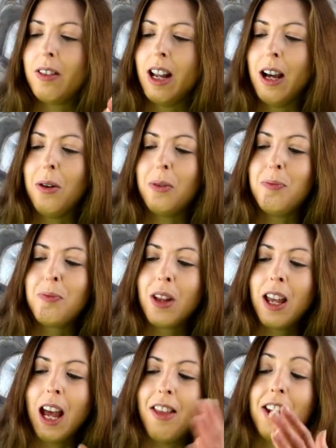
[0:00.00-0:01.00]
now,
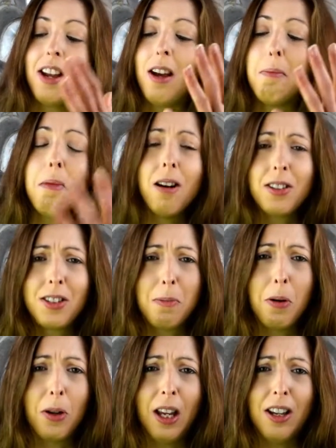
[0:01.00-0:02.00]
and then a master
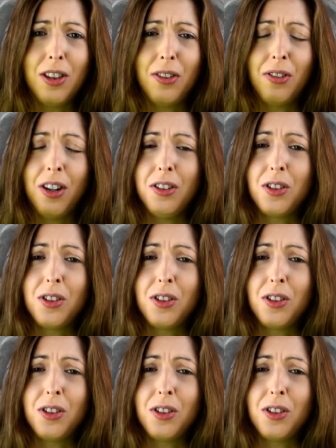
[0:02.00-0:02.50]
pocket at the front.